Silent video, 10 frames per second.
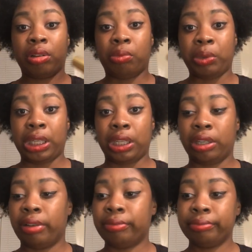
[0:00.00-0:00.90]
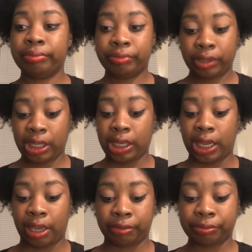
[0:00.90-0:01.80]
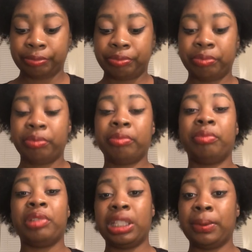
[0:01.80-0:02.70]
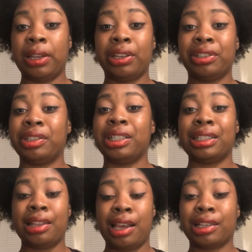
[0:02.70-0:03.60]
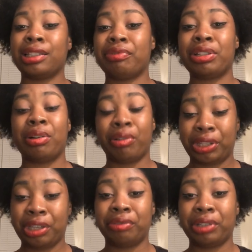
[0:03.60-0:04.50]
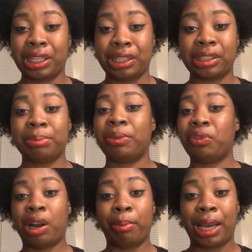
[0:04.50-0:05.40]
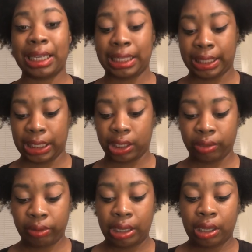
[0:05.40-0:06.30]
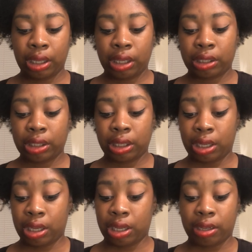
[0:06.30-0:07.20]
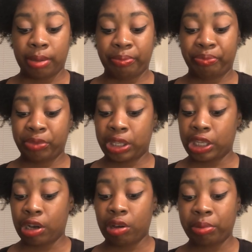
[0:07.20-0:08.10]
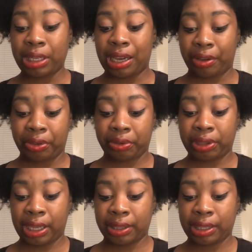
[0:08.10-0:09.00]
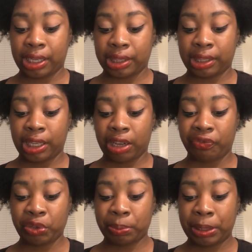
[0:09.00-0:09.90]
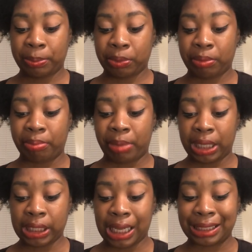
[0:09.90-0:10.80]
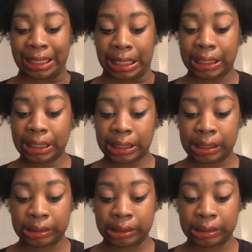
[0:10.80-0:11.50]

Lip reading: weed. Anyhow, this foundation does not, because I read all the ingredients before I buy anything. The only other thing that I think a few people might not like